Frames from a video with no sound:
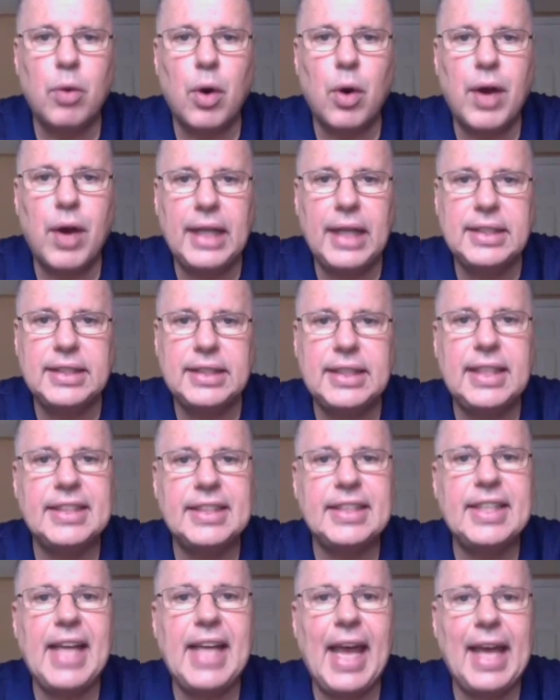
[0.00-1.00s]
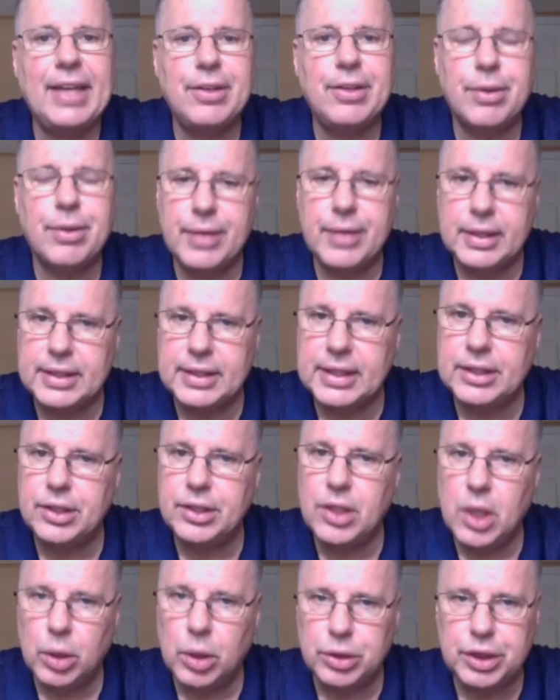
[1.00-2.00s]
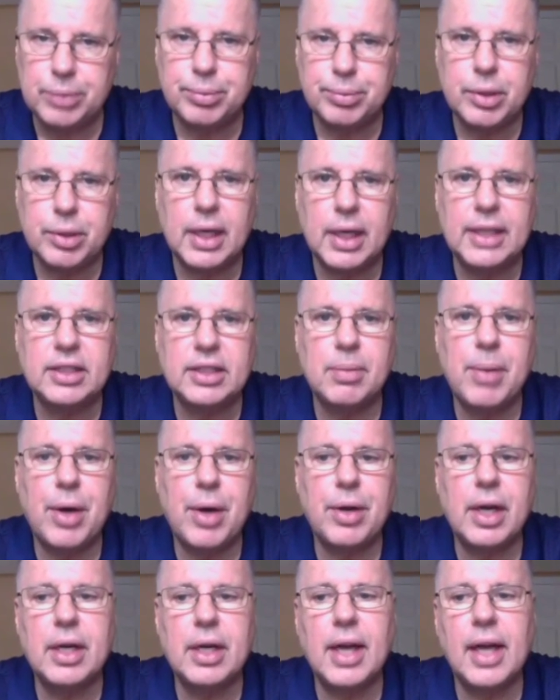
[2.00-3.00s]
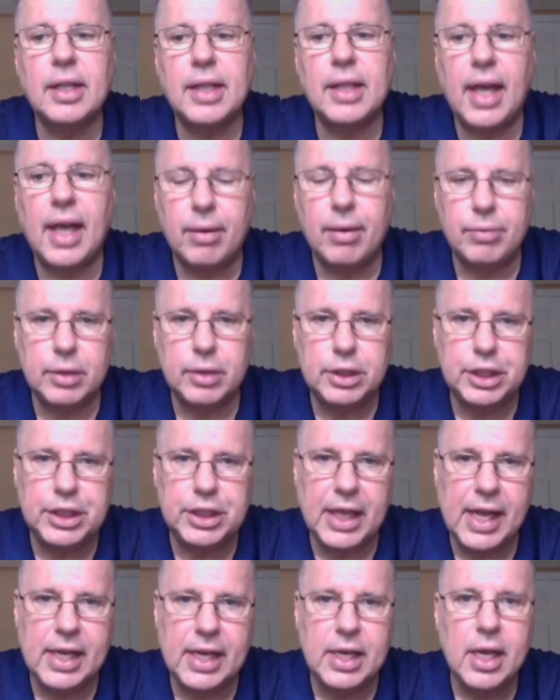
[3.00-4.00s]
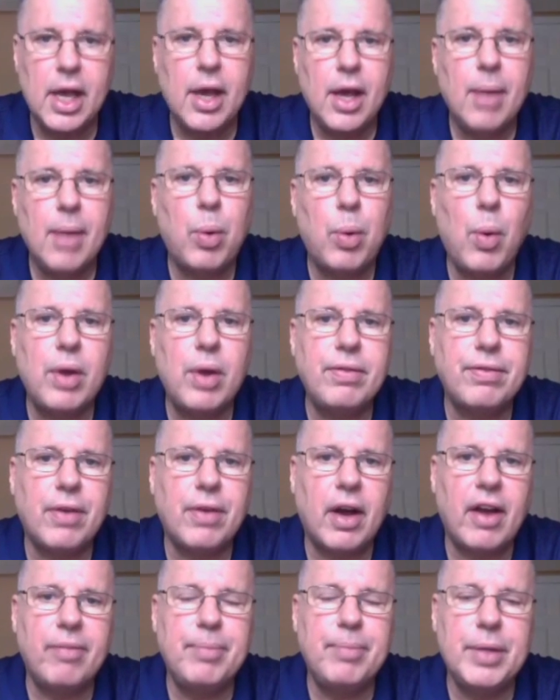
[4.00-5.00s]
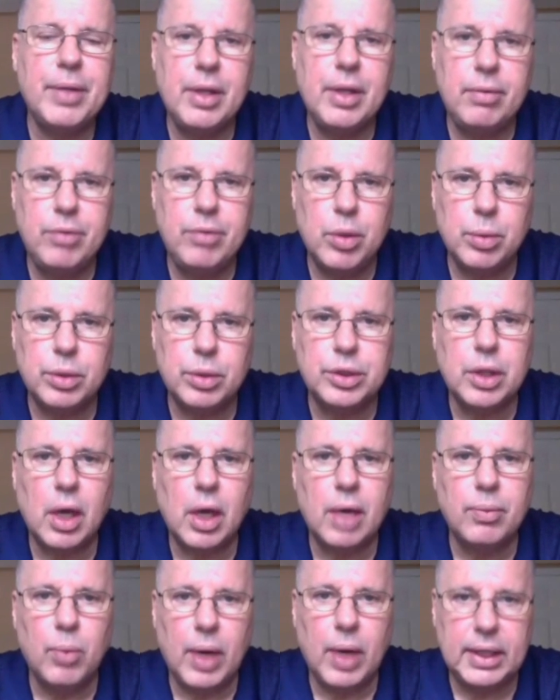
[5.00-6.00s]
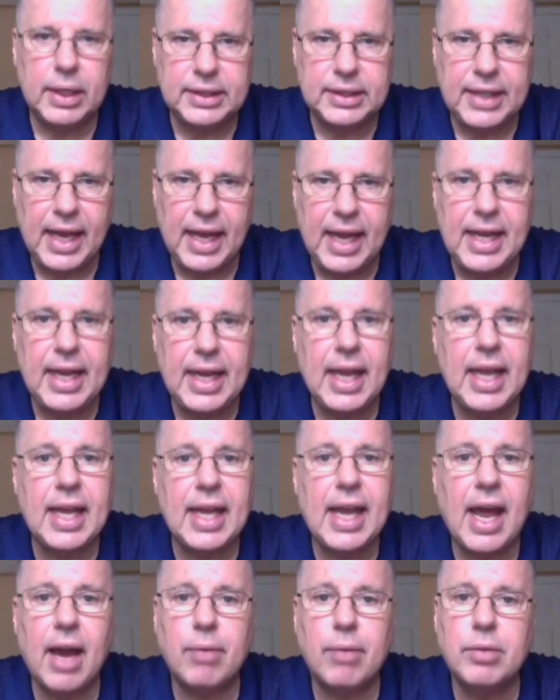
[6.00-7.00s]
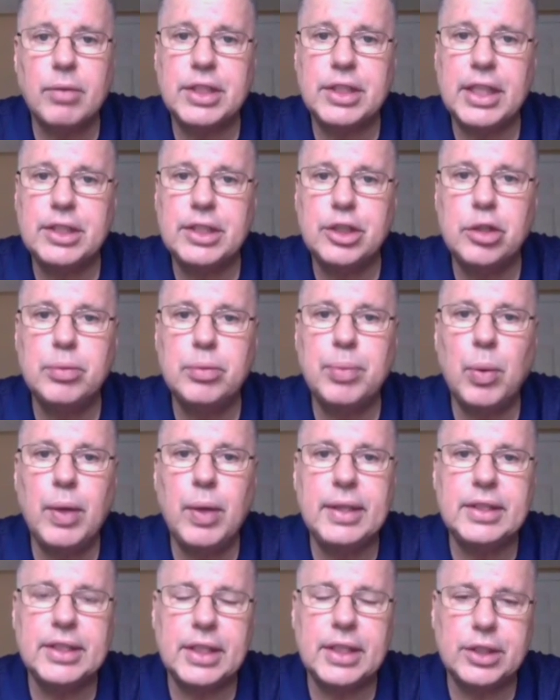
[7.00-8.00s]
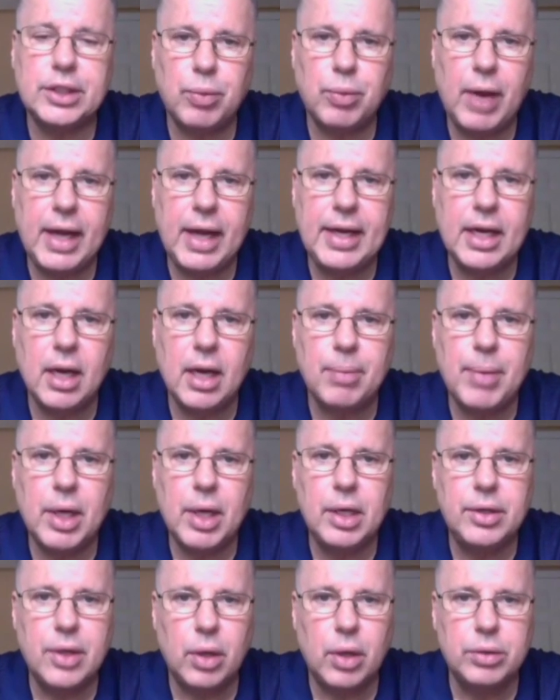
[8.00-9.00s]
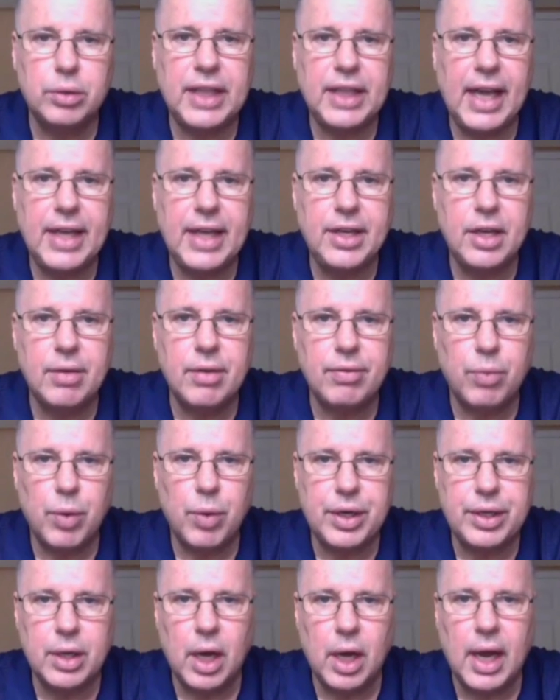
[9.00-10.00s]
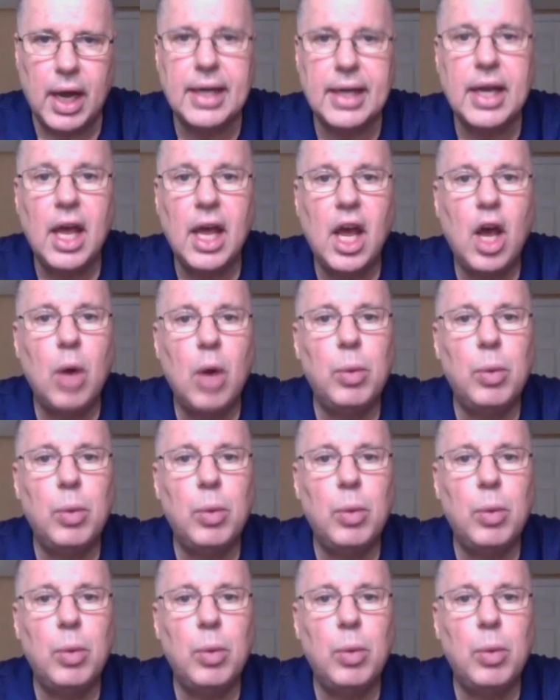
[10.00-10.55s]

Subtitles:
for a season ender. This is no surprise. American Idol averaged 10.5 million viewers on Wednesday. It averaged a 2.6 rating among adults 18 to 49,